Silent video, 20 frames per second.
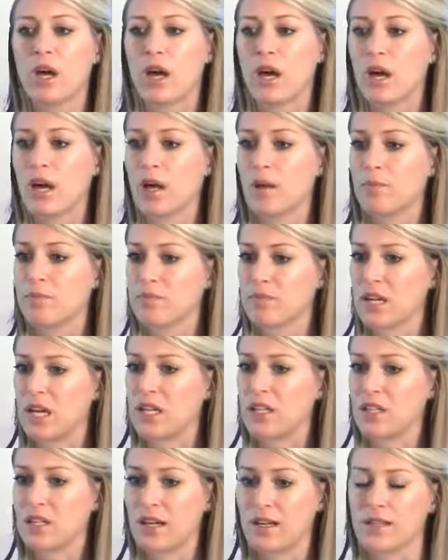
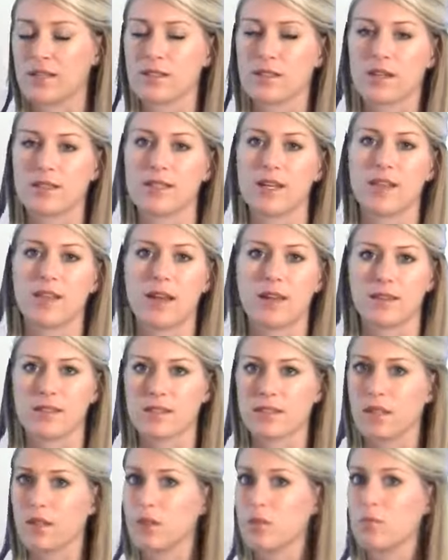and kind of saute that in
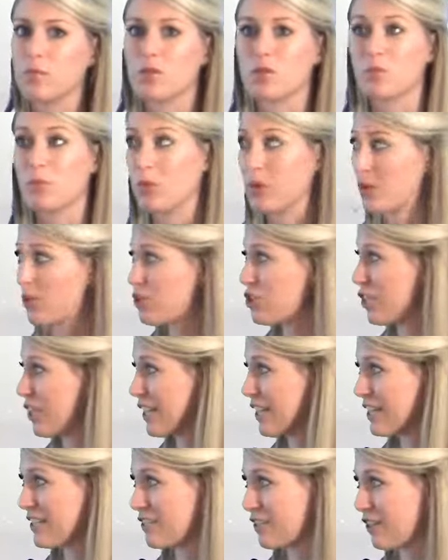the skillet. But the boiled
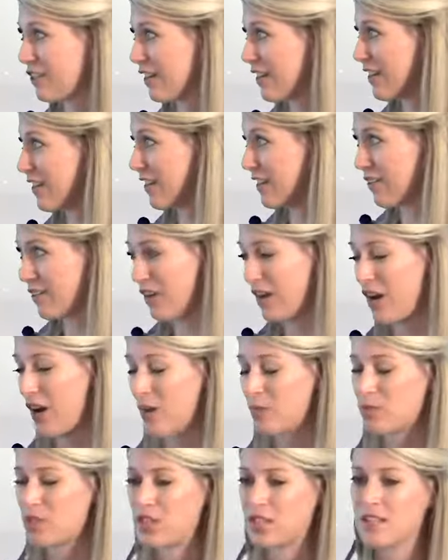chicken is a great
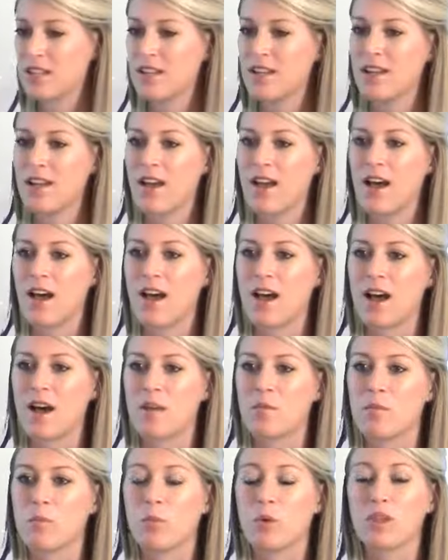option.
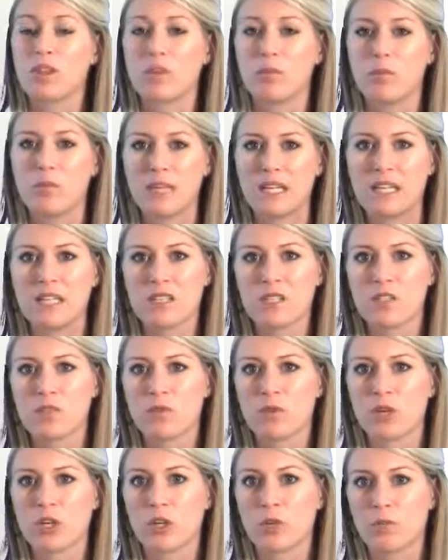With the beans,
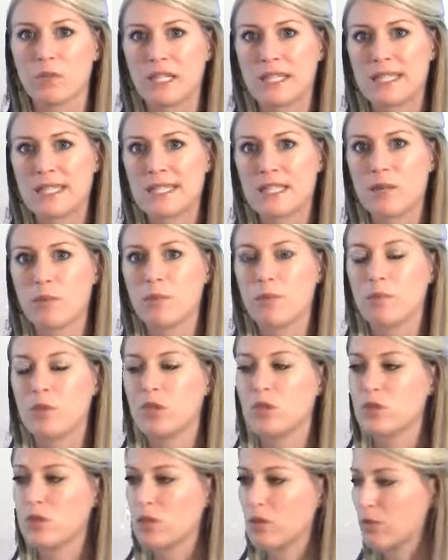for your bean dip,
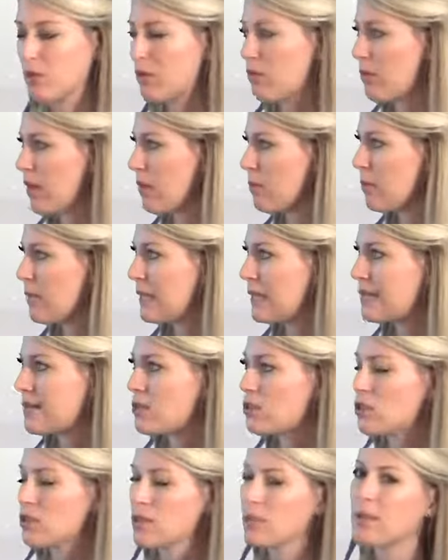you used a refried bean,
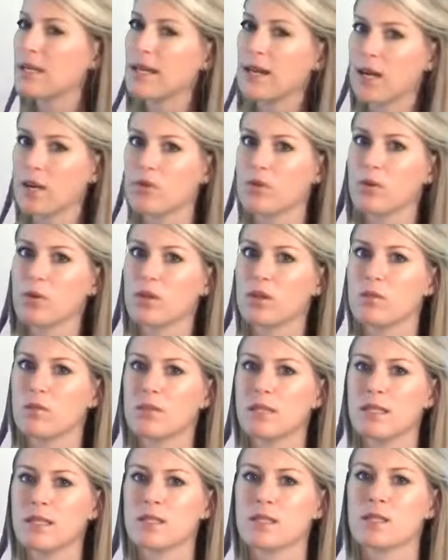so just be careful with the
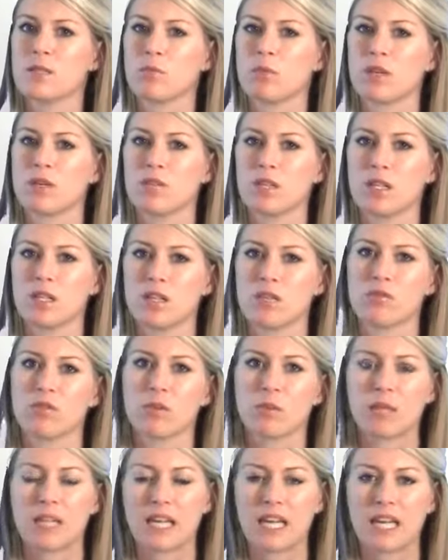beans whenever you get them
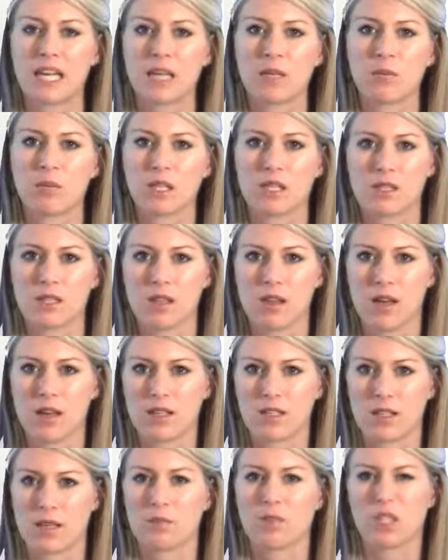from a can, because a
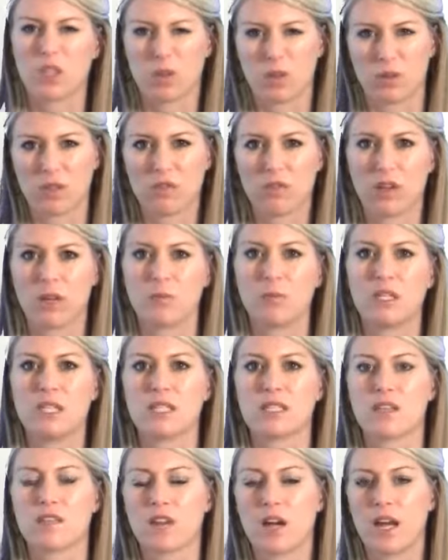lot of times with the refried
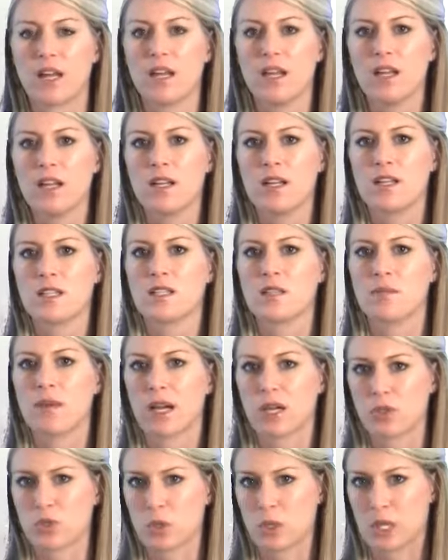beans, they've got some
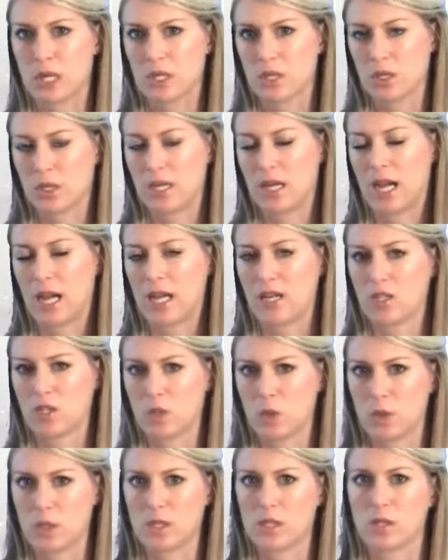extra things already added
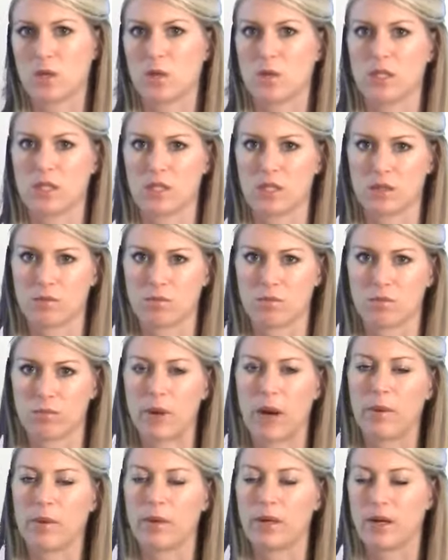to it, so it's
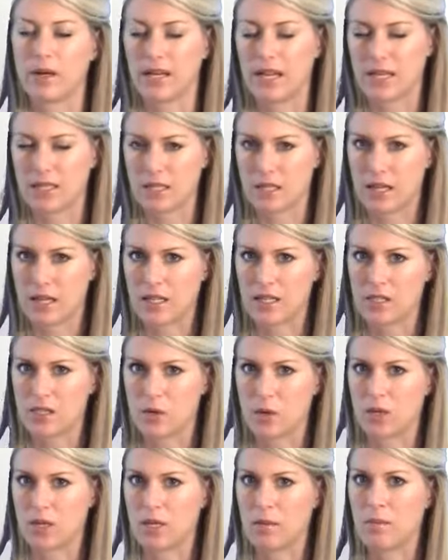probably already has a lot of
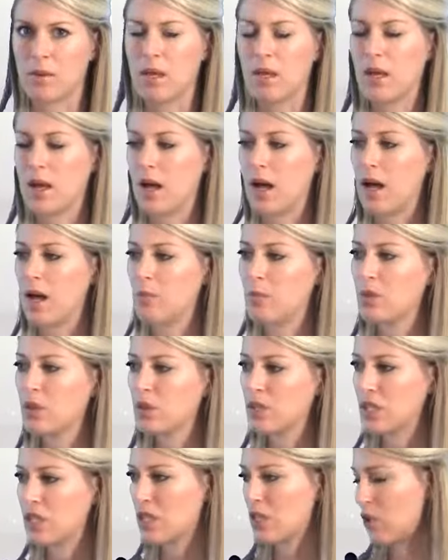sodium. We
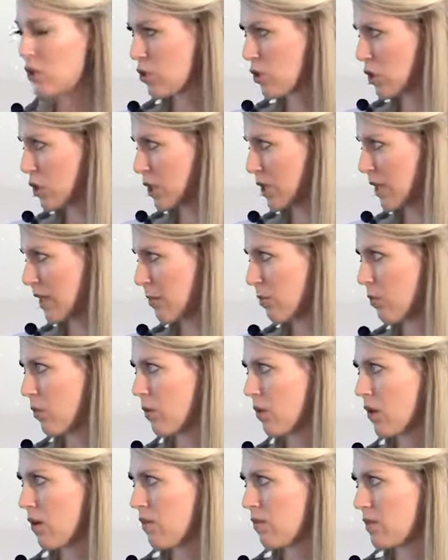looked at the nutrition
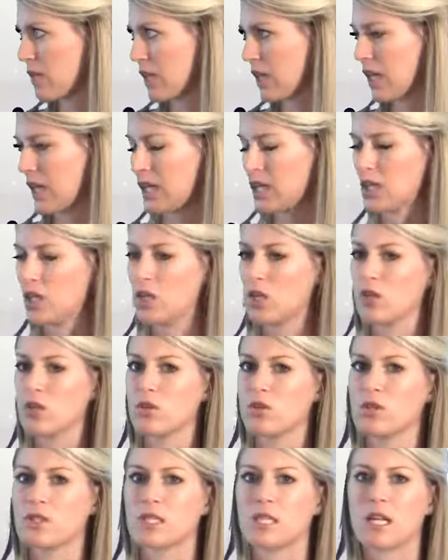label of the can that you
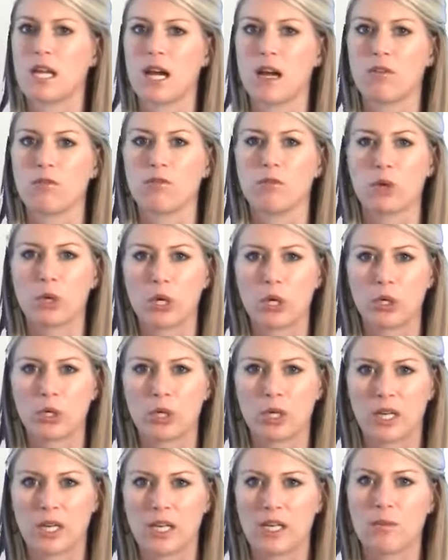used, and it had
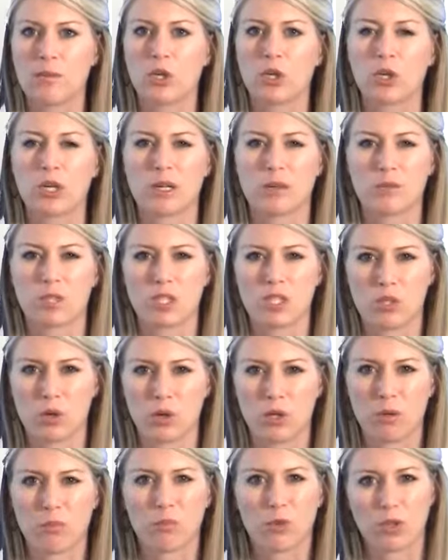480 milligrams of
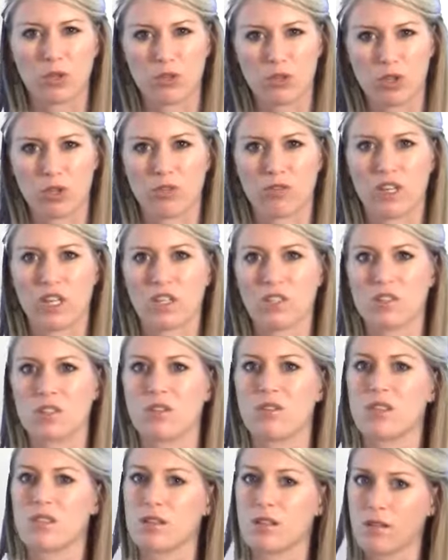sodium per serving,
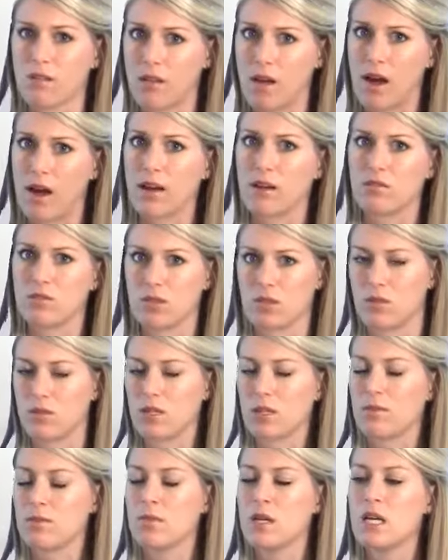so that's a lot of
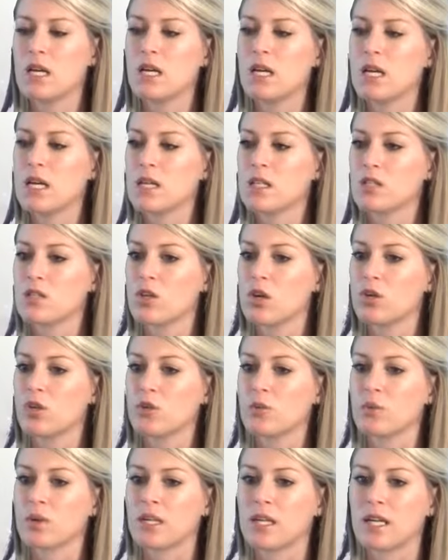sodium. So
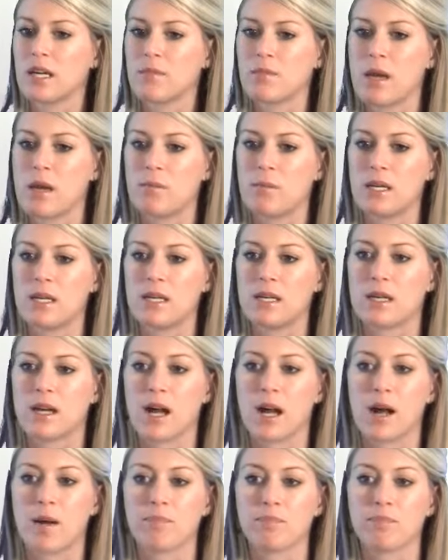you'd want to get maybe